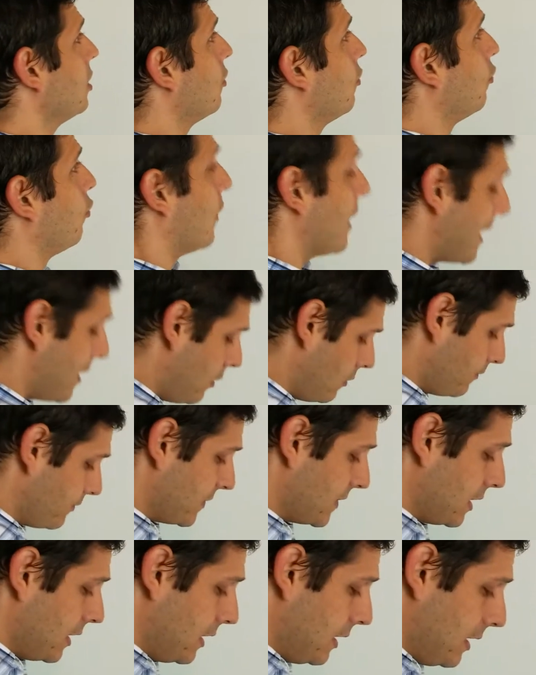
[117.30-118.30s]
Well,
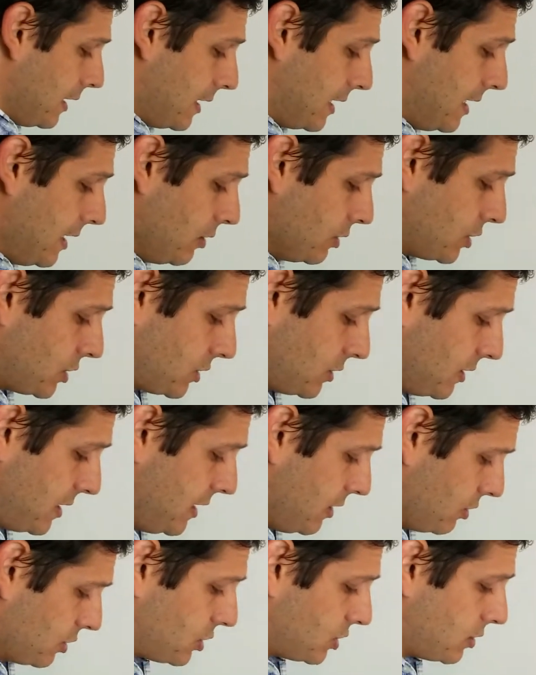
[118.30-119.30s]

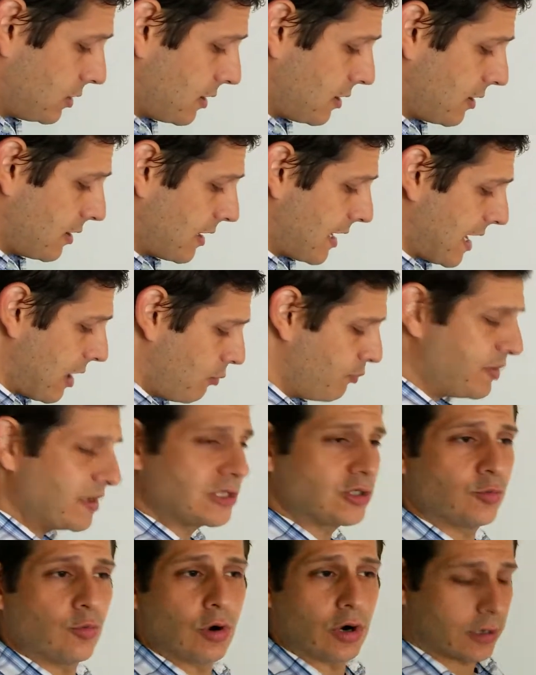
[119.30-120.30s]
here's how
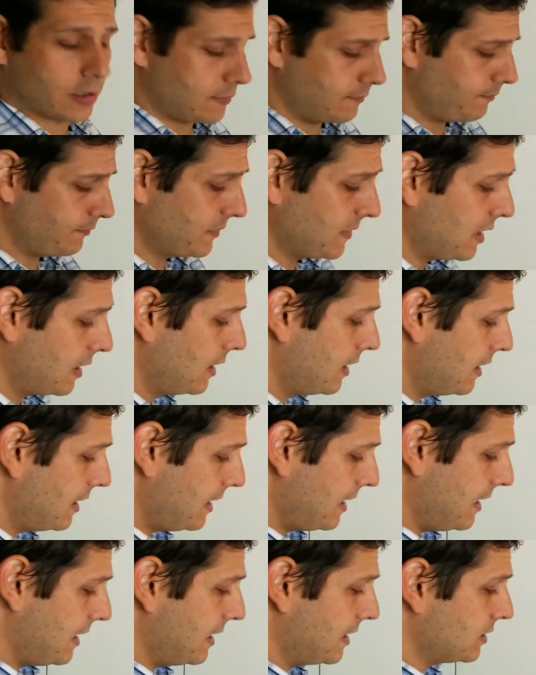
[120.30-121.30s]
bits work.
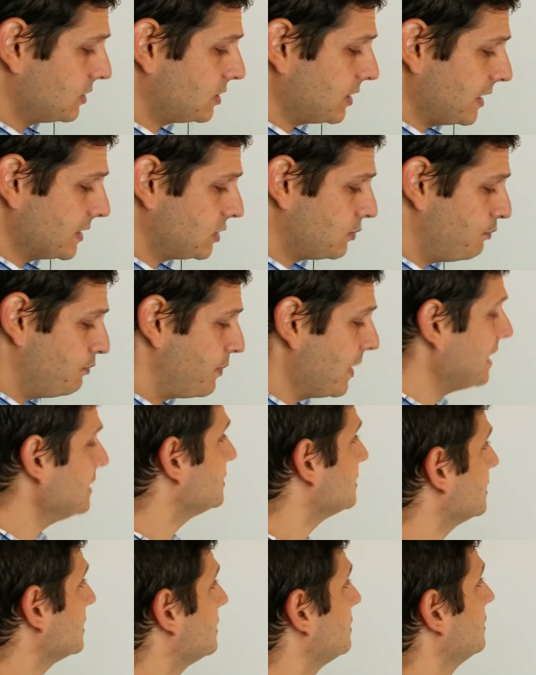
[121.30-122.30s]
It's
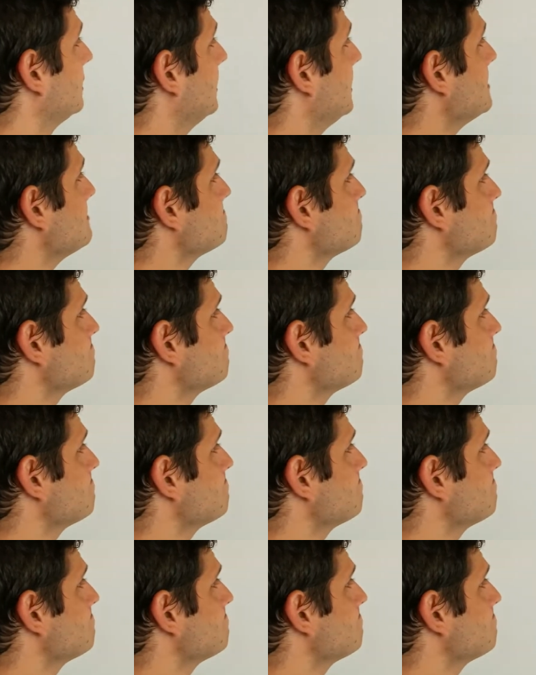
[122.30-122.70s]
basically